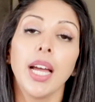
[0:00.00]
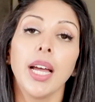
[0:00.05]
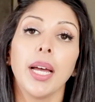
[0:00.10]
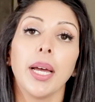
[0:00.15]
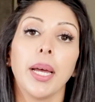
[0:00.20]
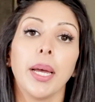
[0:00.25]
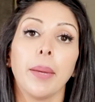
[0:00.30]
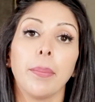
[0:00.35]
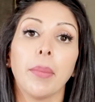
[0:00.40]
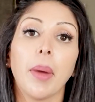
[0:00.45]

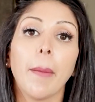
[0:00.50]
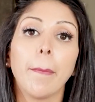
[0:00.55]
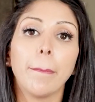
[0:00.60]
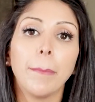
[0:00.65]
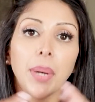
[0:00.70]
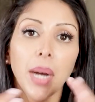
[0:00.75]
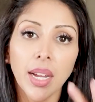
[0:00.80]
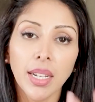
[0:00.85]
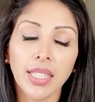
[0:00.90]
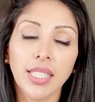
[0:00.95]
Um,
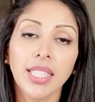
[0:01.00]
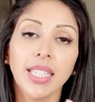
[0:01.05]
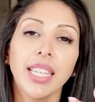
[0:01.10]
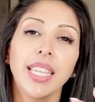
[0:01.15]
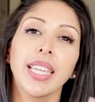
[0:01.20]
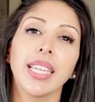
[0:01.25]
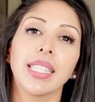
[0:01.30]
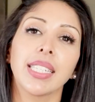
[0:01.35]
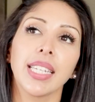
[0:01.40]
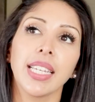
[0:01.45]
but
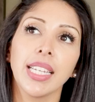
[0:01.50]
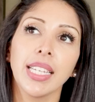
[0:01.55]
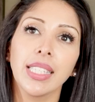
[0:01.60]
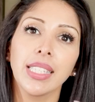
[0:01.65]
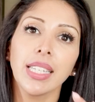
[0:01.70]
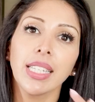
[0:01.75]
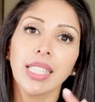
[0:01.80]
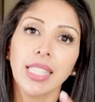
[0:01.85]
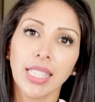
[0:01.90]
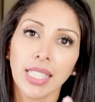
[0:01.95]
it
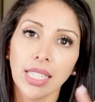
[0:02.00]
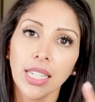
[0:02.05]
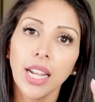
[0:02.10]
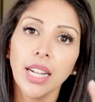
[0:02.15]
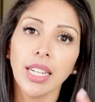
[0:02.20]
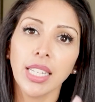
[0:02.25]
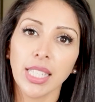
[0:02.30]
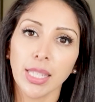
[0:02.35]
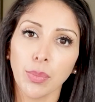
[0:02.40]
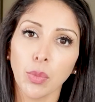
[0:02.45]
is a
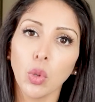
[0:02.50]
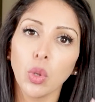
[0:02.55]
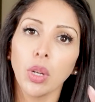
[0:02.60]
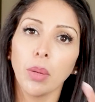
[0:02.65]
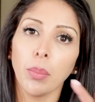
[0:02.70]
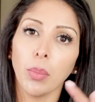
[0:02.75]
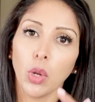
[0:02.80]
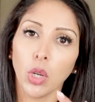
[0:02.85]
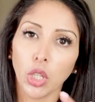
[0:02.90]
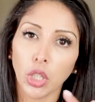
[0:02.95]
slightly
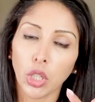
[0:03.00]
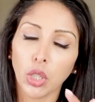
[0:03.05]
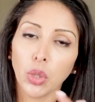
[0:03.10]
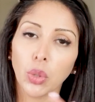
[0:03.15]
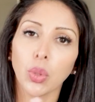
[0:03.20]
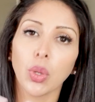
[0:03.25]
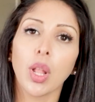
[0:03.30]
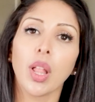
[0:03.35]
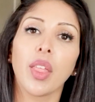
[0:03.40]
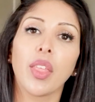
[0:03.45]
smaller
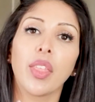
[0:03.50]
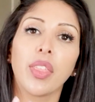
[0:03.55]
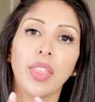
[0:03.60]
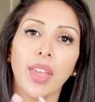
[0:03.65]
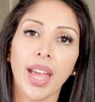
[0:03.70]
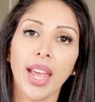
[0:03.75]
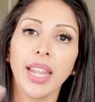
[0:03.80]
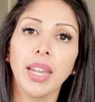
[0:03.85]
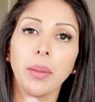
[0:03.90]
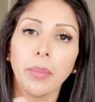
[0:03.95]
molecule
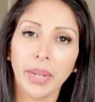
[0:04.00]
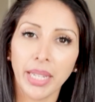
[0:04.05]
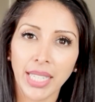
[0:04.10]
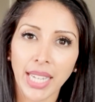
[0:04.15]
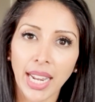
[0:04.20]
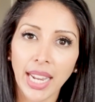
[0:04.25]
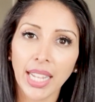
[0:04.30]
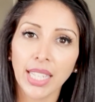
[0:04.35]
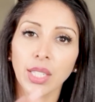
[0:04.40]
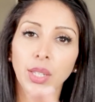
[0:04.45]
than
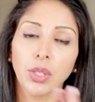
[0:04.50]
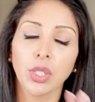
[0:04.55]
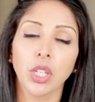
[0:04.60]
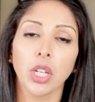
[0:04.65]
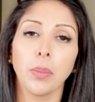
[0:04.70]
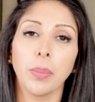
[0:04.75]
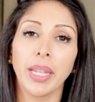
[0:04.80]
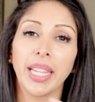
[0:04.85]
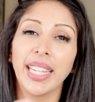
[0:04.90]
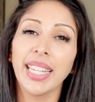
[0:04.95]
Mandelic, so it's
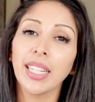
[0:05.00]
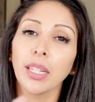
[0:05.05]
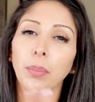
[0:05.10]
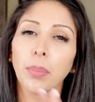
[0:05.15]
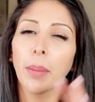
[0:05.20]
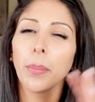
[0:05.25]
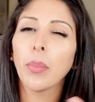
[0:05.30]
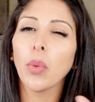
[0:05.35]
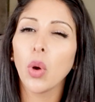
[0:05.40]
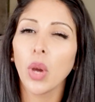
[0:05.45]
going to be a little
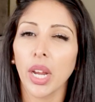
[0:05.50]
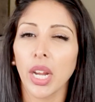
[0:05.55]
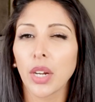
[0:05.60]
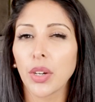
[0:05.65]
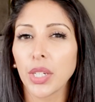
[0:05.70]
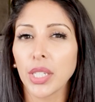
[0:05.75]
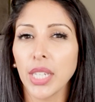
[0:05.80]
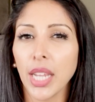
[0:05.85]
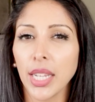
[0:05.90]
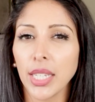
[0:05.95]
bit more
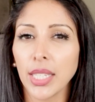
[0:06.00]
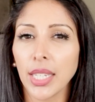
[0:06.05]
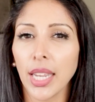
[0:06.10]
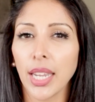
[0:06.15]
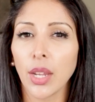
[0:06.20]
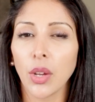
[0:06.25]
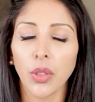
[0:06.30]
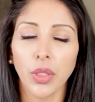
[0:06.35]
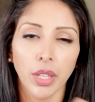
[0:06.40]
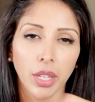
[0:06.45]

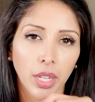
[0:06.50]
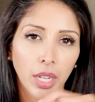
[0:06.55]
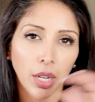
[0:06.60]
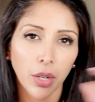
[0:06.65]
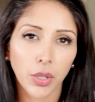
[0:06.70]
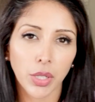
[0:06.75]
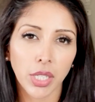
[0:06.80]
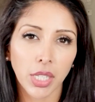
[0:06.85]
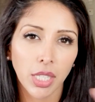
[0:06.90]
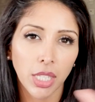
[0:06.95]
irritating on the
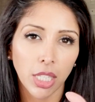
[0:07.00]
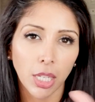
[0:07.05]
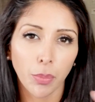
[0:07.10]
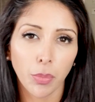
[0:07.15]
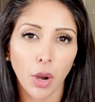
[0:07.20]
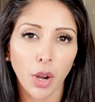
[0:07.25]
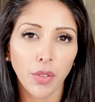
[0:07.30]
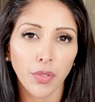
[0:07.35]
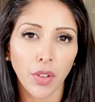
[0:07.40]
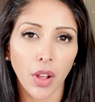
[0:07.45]
irritancy
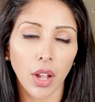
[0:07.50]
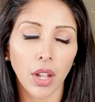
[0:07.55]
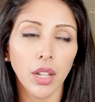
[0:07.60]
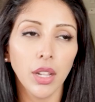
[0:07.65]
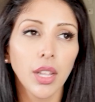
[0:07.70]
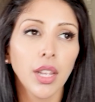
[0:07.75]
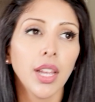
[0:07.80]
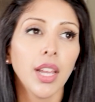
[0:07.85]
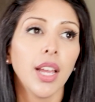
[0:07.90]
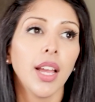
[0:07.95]

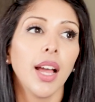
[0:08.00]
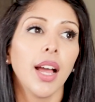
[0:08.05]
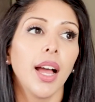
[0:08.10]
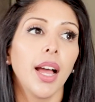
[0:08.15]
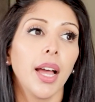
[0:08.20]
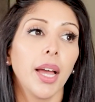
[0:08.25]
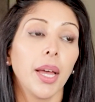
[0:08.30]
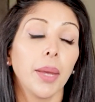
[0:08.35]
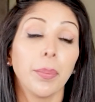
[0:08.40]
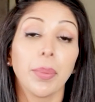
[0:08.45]
profile.
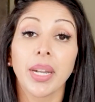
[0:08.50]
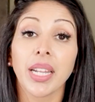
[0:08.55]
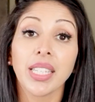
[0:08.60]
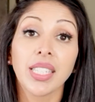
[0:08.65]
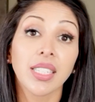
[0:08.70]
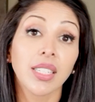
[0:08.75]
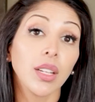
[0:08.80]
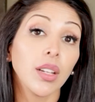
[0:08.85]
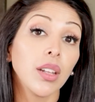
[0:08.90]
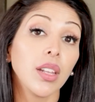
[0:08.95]
Um, but I
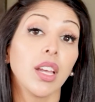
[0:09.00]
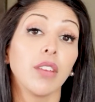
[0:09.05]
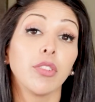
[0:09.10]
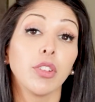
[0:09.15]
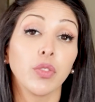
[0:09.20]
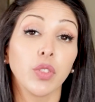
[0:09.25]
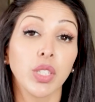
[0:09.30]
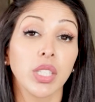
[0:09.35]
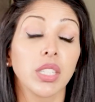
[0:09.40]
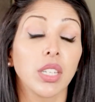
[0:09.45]
still love
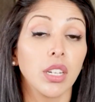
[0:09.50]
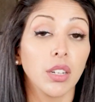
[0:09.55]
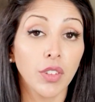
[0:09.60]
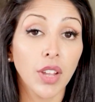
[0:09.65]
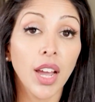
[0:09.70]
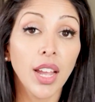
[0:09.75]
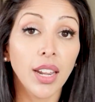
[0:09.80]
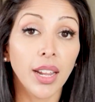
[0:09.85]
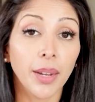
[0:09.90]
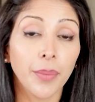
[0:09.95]
it for skin of
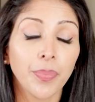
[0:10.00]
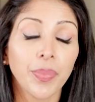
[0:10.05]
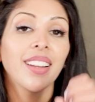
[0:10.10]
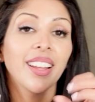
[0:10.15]
color.